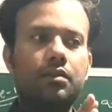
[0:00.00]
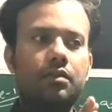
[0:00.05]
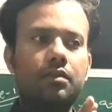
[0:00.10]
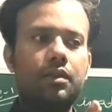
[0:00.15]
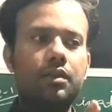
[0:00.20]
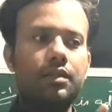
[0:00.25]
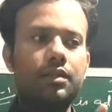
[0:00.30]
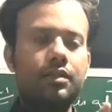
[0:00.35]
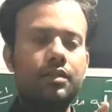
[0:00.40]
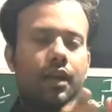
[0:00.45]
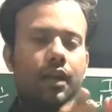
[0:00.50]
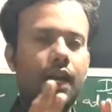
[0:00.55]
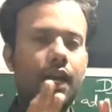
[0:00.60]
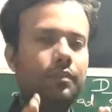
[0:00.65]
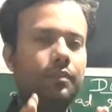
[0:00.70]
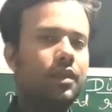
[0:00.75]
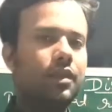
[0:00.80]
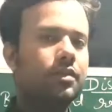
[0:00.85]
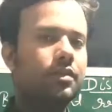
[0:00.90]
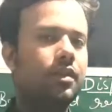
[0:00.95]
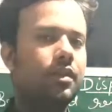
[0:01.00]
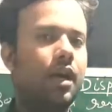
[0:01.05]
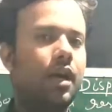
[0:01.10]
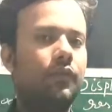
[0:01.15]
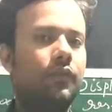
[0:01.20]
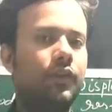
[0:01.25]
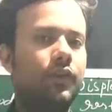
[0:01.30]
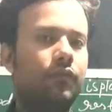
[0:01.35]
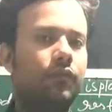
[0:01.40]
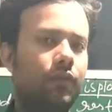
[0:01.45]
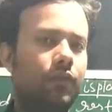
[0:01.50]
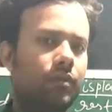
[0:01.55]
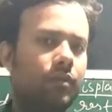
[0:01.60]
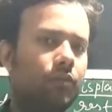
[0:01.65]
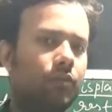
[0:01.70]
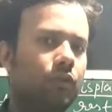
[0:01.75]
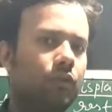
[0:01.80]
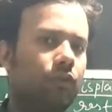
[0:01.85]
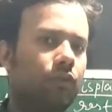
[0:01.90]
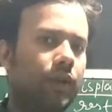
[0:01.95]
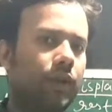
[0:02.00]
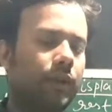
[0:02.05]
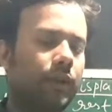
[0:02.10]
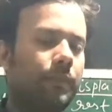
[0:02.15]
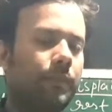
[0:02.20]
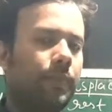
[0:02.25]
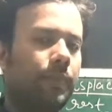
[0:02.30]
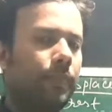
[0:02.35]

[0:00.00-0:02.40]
describe this graph in one more way.